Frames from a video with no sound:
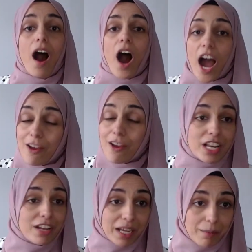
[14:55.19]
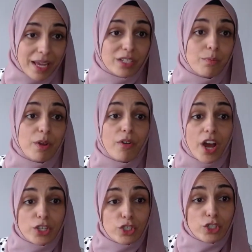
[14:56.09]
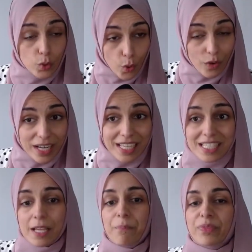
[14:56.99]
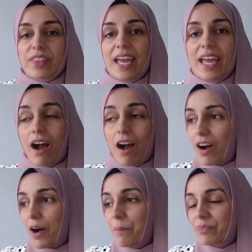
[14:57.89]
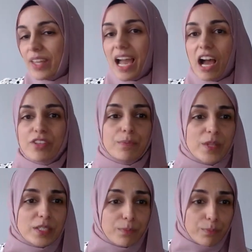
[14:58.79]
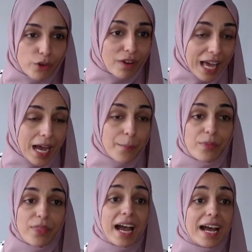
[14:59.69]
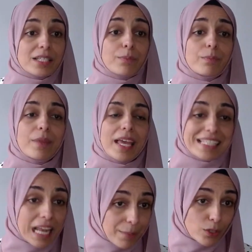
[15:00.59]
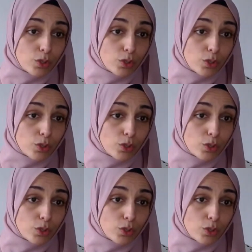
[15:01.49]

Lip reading: I really recommend Mirage Stories. They have this beautiful app that has Islamic